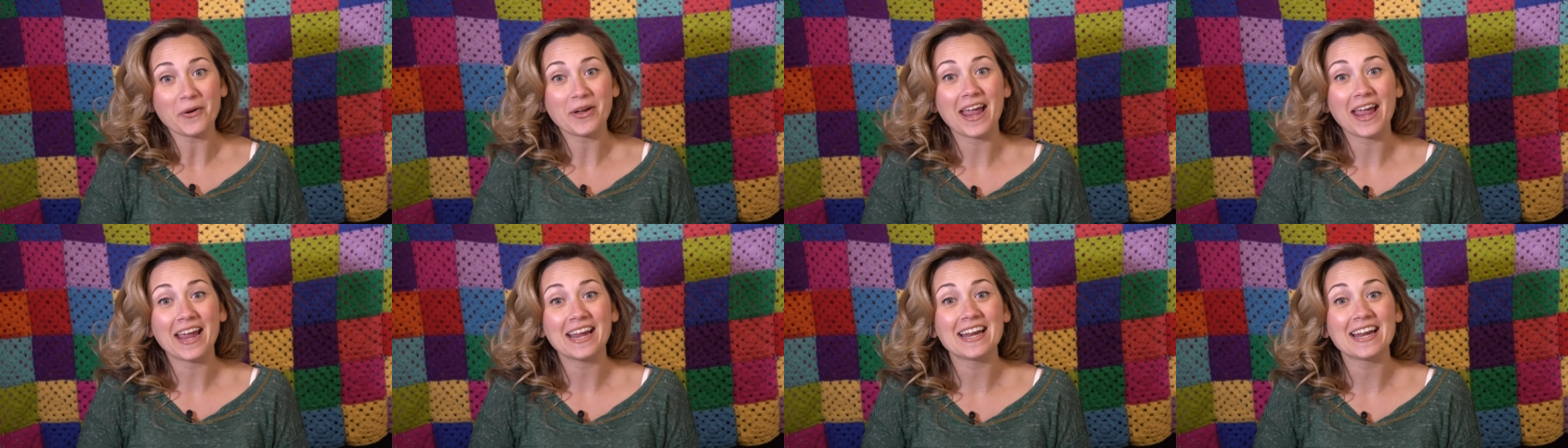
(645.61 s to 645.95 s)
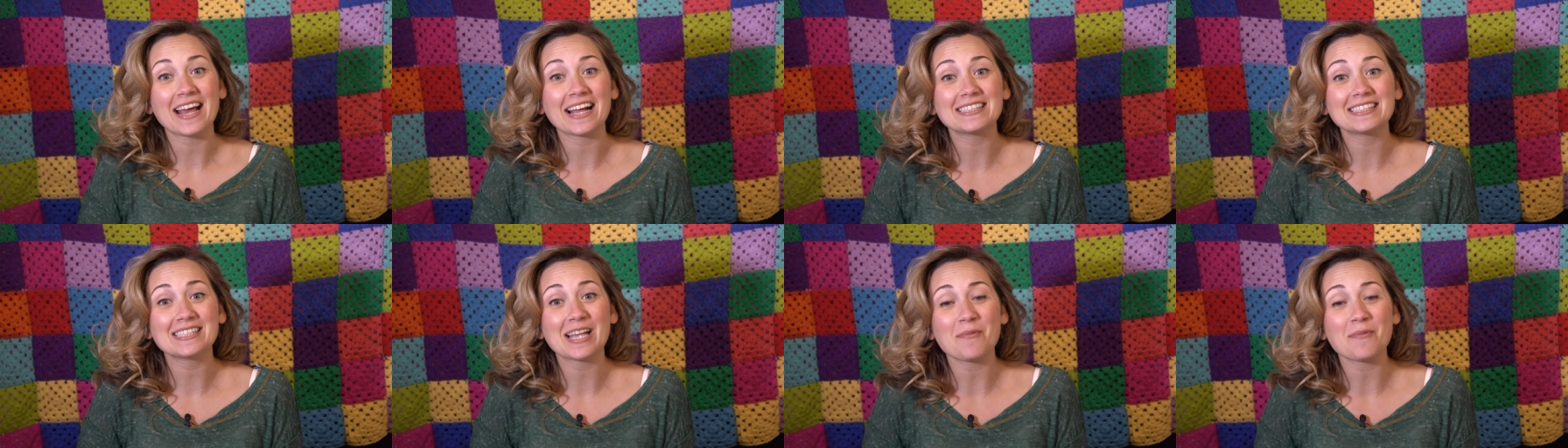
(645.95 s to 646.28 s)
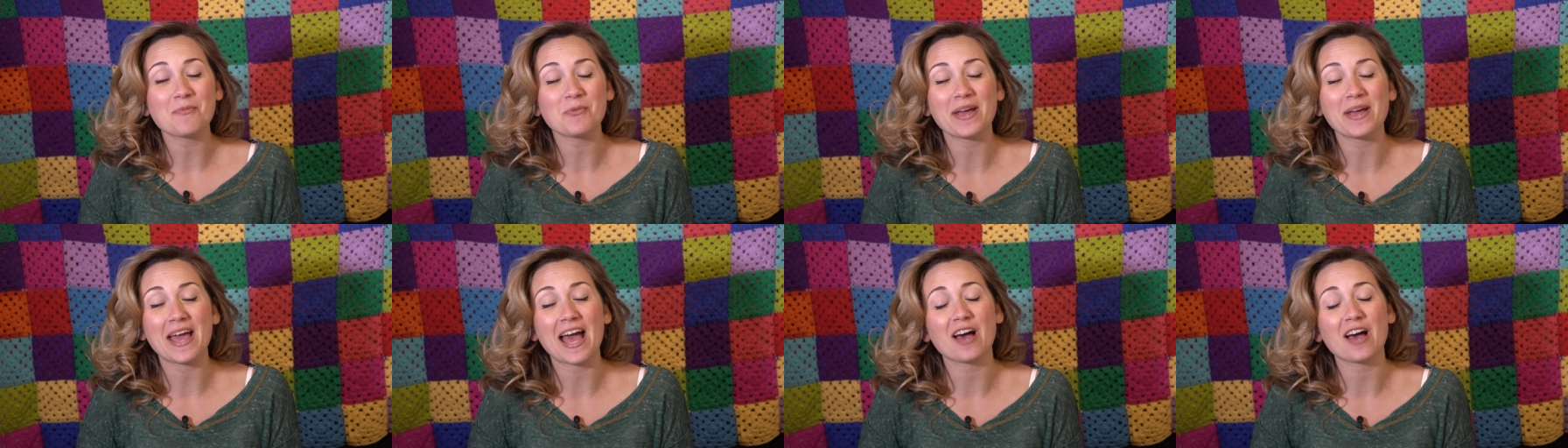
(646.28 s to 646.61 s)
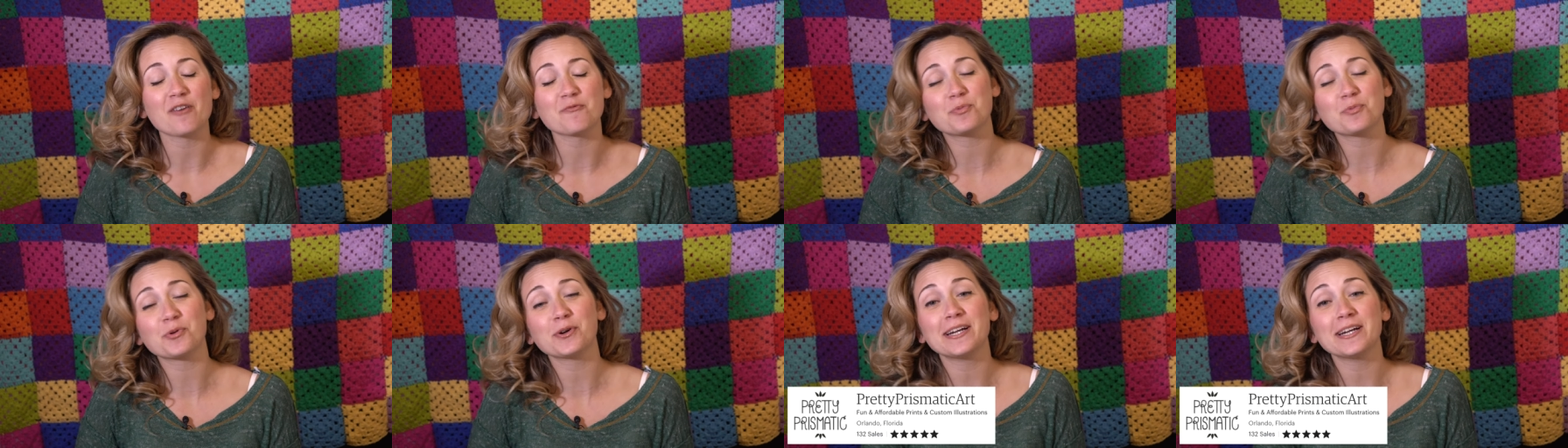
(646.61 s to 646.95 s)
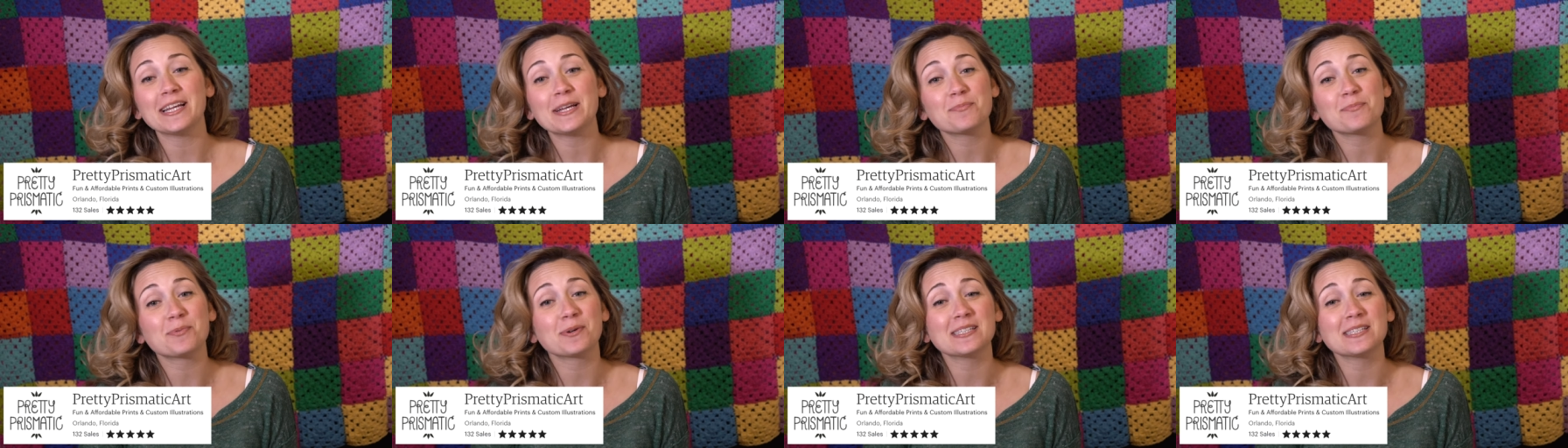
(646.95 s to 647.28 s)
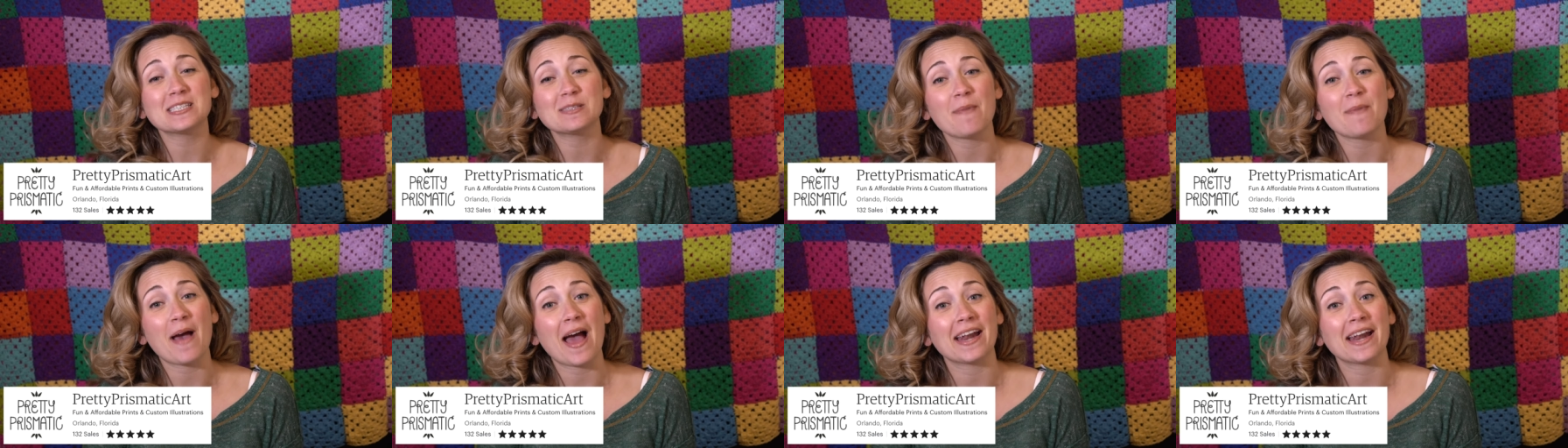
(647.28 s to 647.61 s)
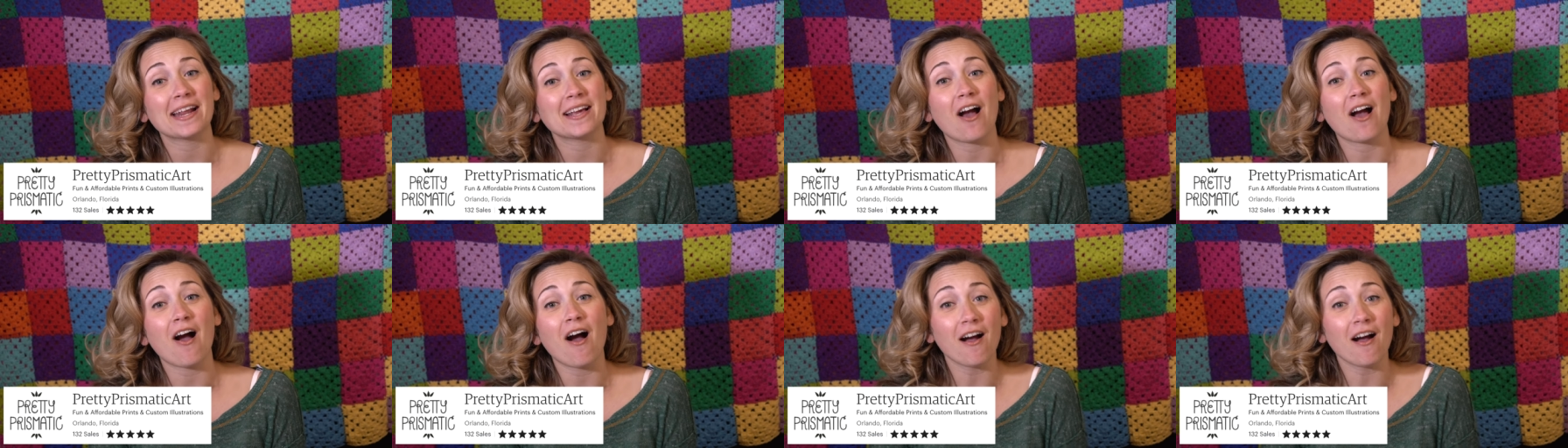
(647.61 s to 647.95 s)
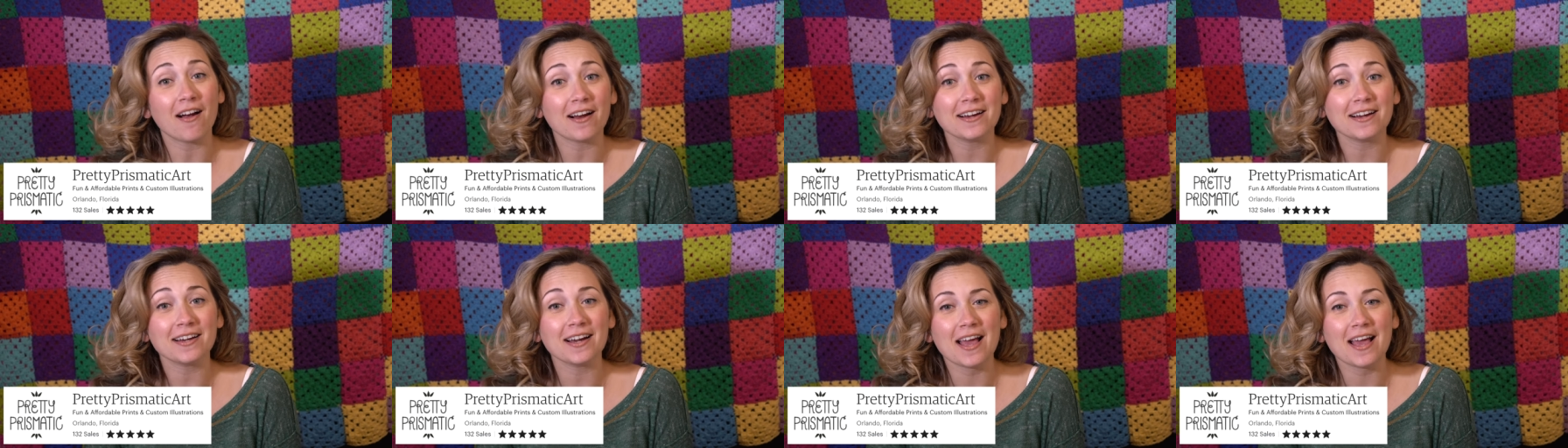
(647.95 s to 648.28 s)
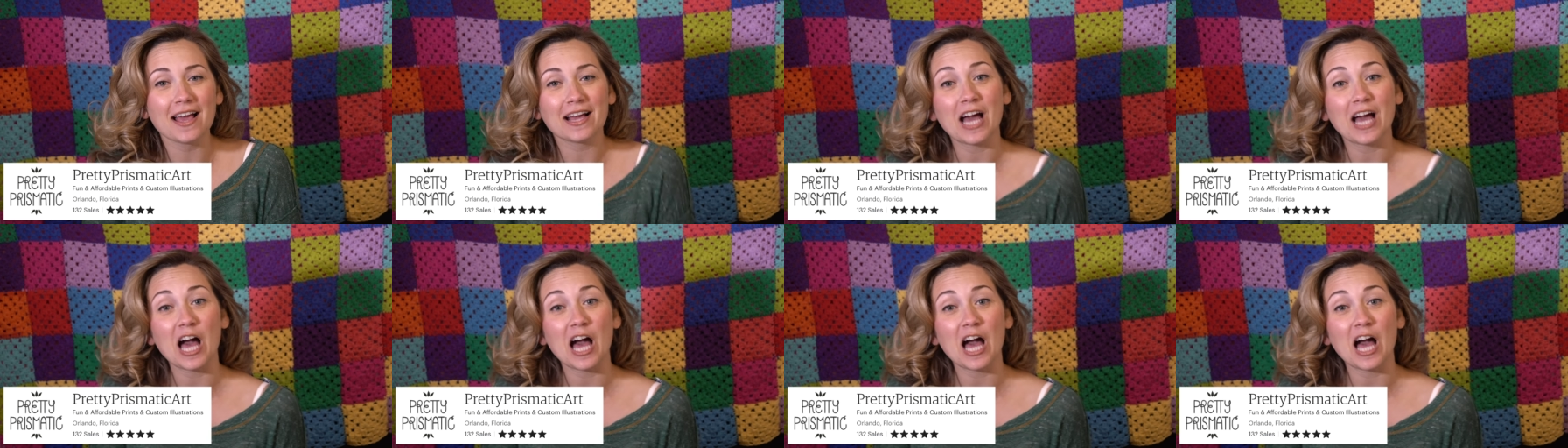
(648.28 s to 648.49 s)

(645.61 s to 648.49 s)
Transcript: Okay, next up we have Pretty Prismatic Art,